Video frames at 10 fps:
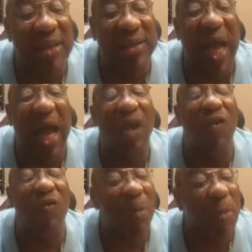side
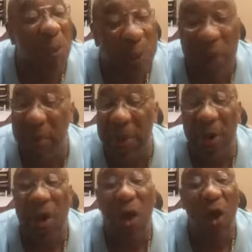of, come on, pray with me,
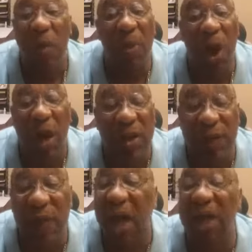of God the
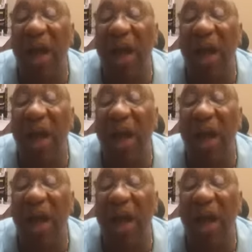Father.